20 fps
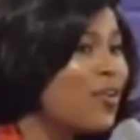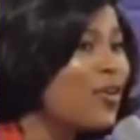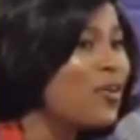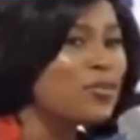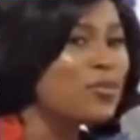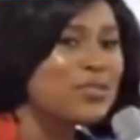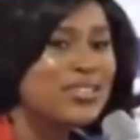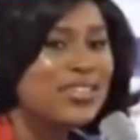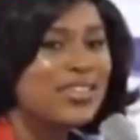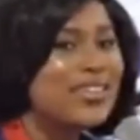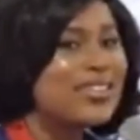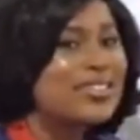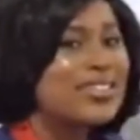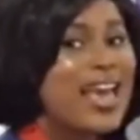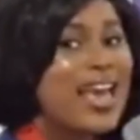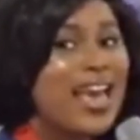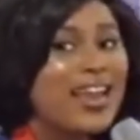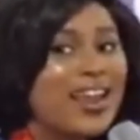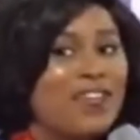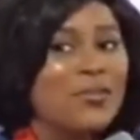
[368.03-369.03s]
those things.
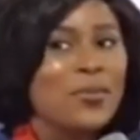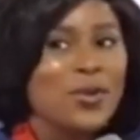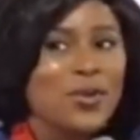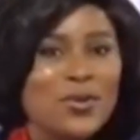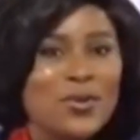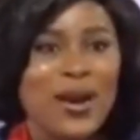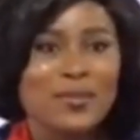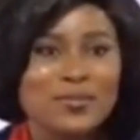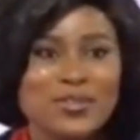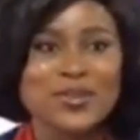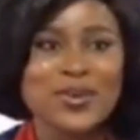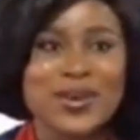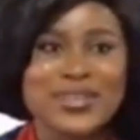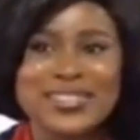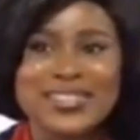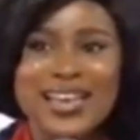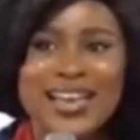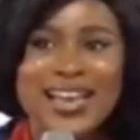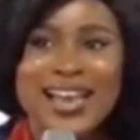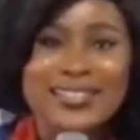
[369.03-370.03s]
And everybody will come to you and
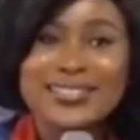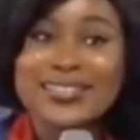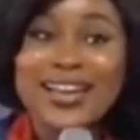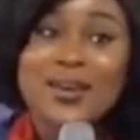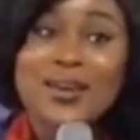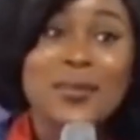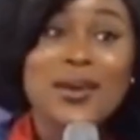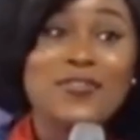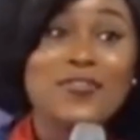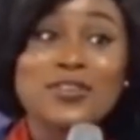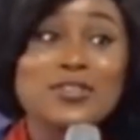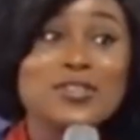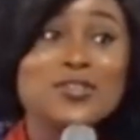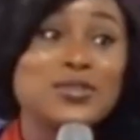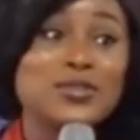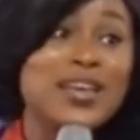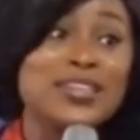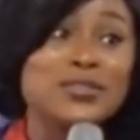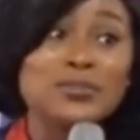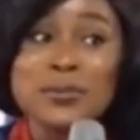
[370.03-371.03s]
say, Charlie, what you've gotten
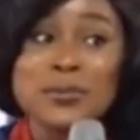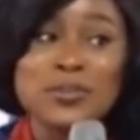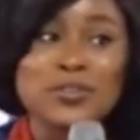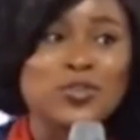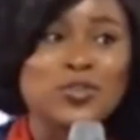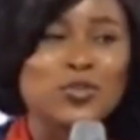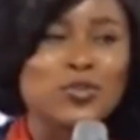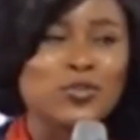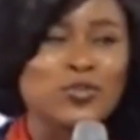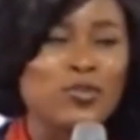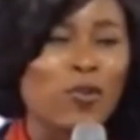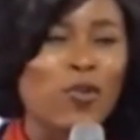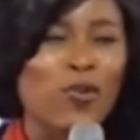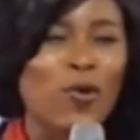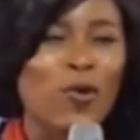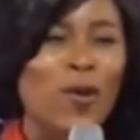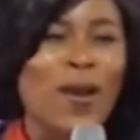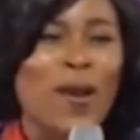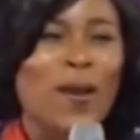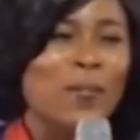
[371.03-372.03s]
today is BBC.
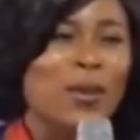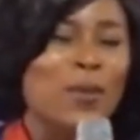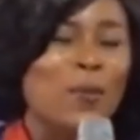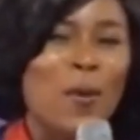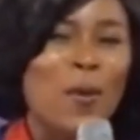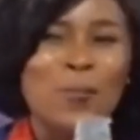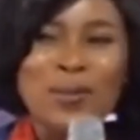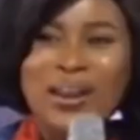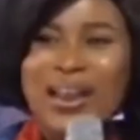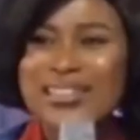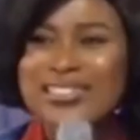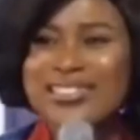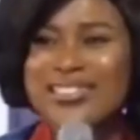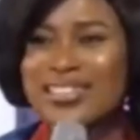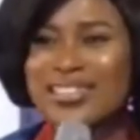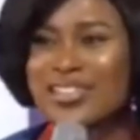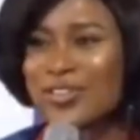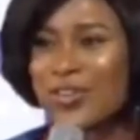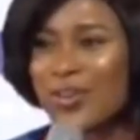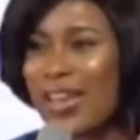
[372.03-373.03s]
So, people plant
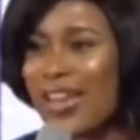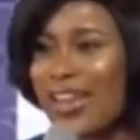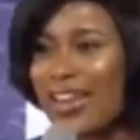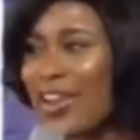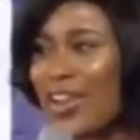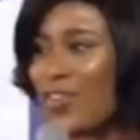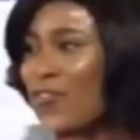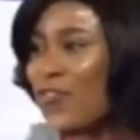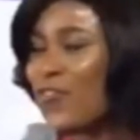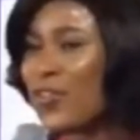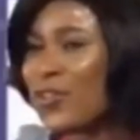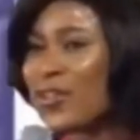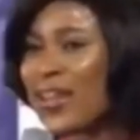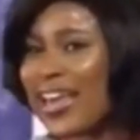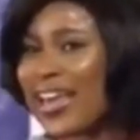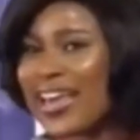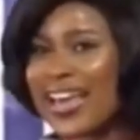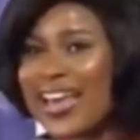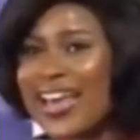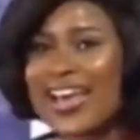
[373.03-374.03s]
that in your head, and you feel
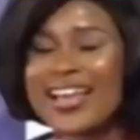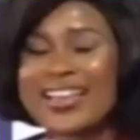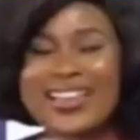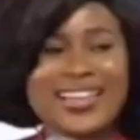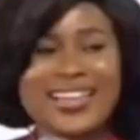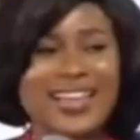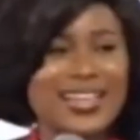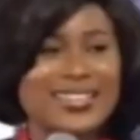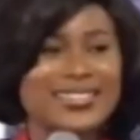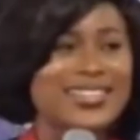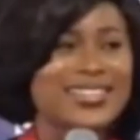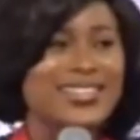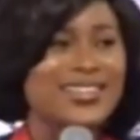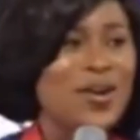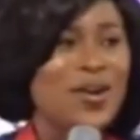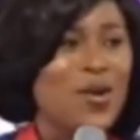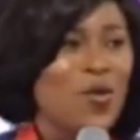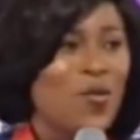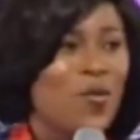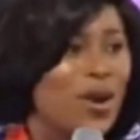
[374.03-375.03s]
like, then that's it.
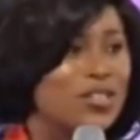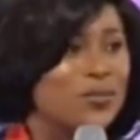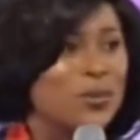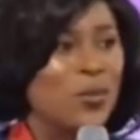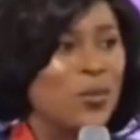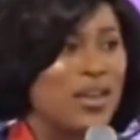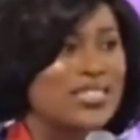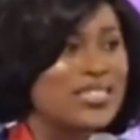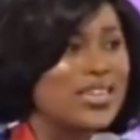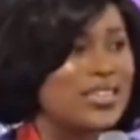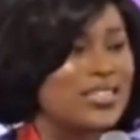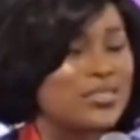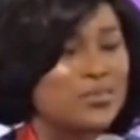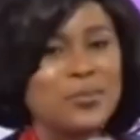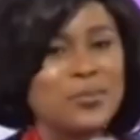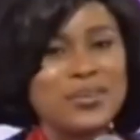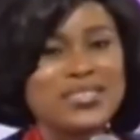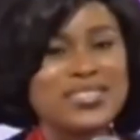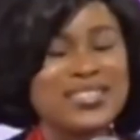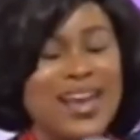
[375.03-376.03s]
Once people are saying it's
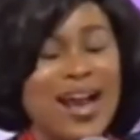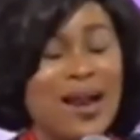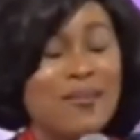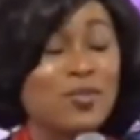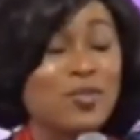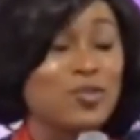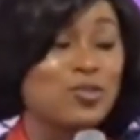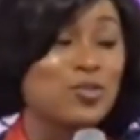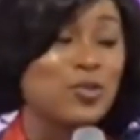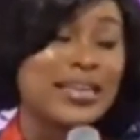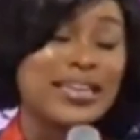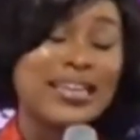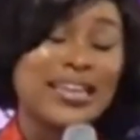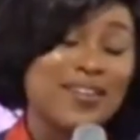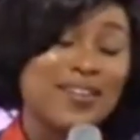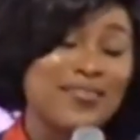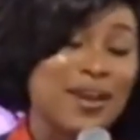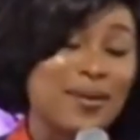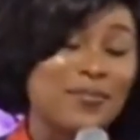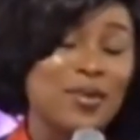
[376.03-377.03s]
BBC, I'm not looking
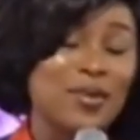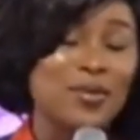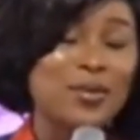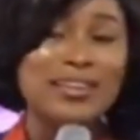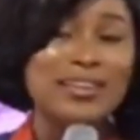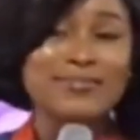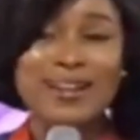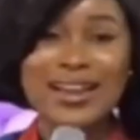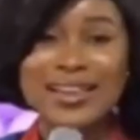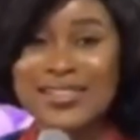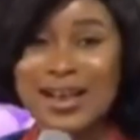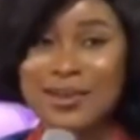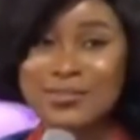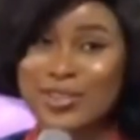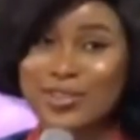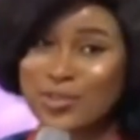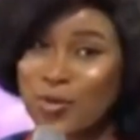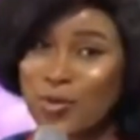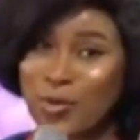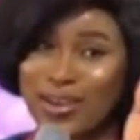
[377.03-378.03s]
left, I'm not looking right. I'm
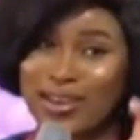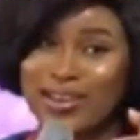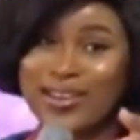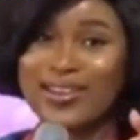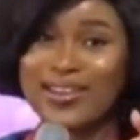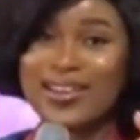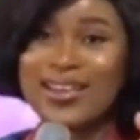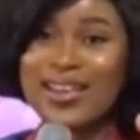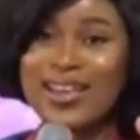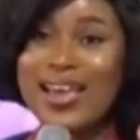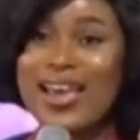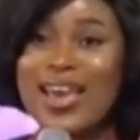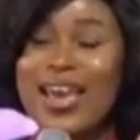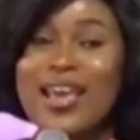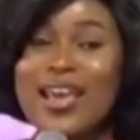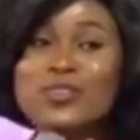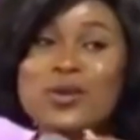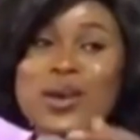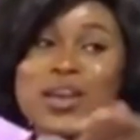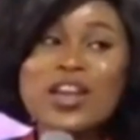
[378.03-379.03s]
just going.
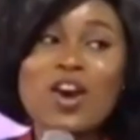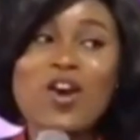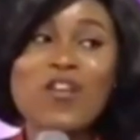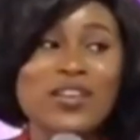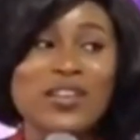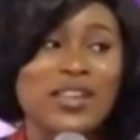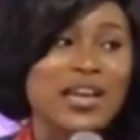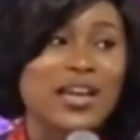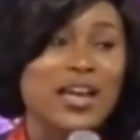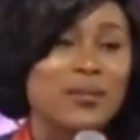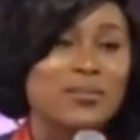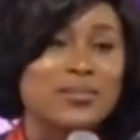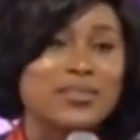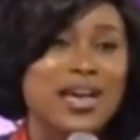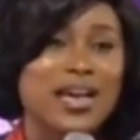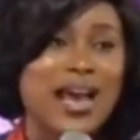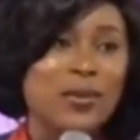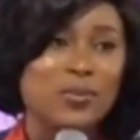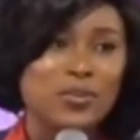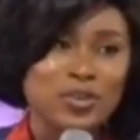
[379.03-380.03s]
And so any offer that
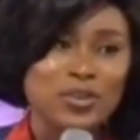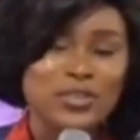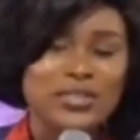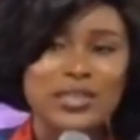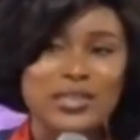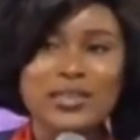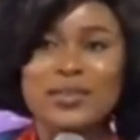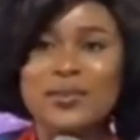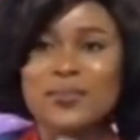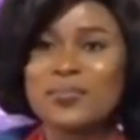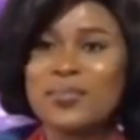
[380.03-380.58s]
comes, I will not take it.